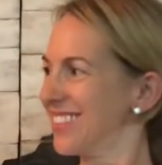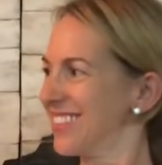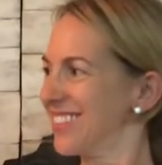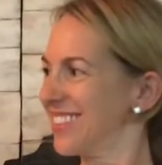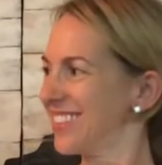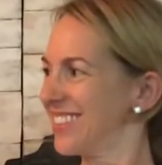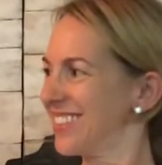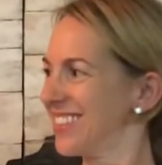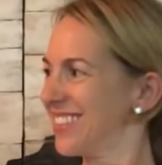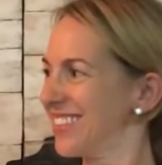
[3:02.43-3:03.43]

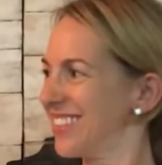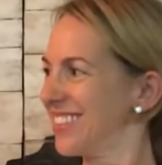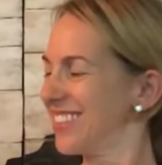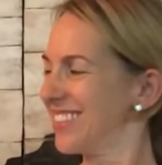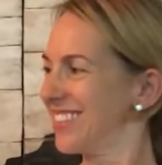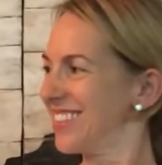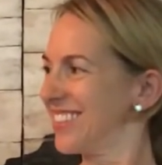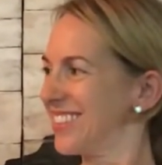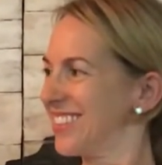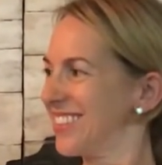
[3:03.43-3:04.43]

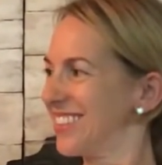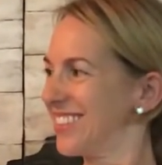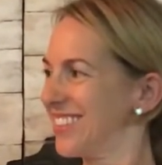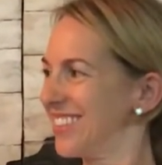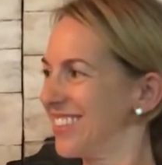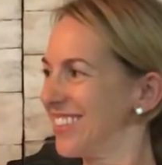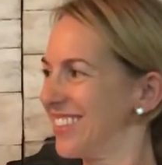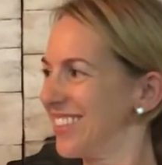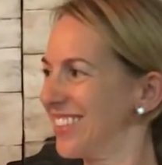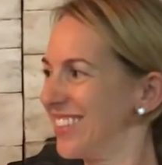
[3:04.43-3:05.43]

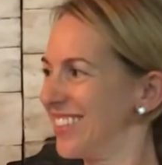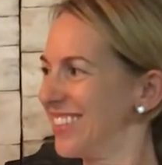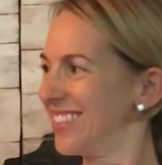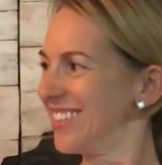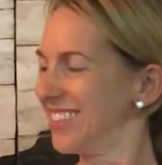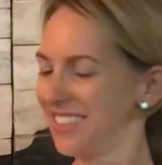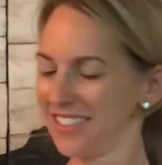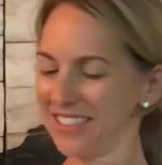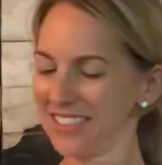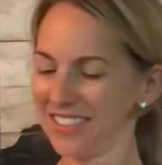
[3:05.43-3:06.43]

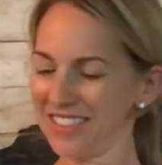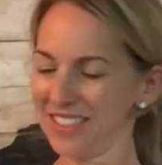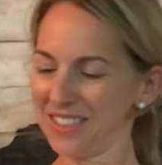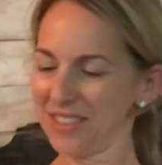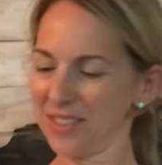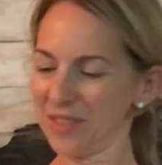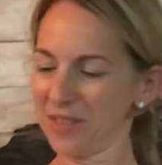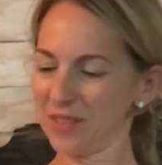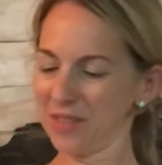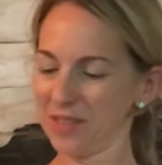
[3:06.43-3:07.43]

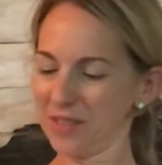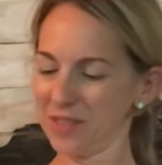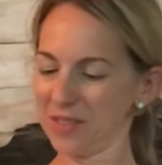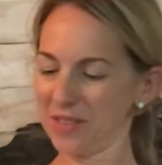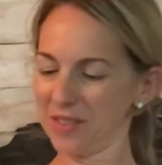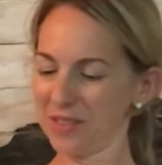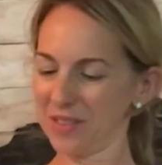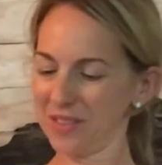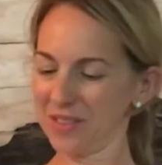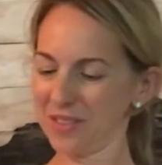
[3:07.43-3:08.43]

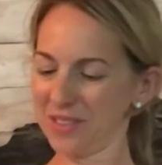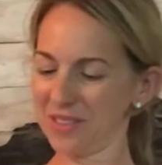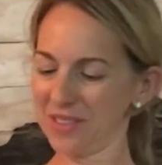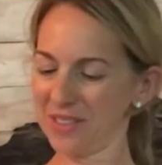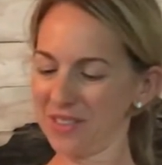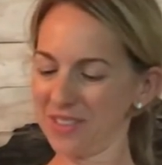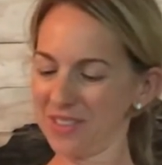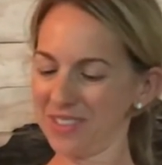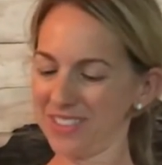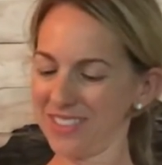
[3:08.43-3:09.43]

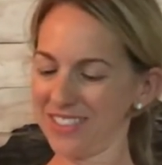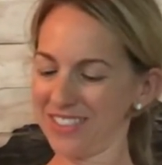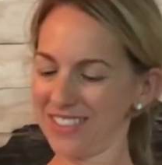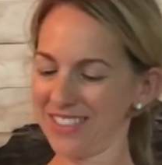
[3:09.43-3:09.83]
This person isn't speaking.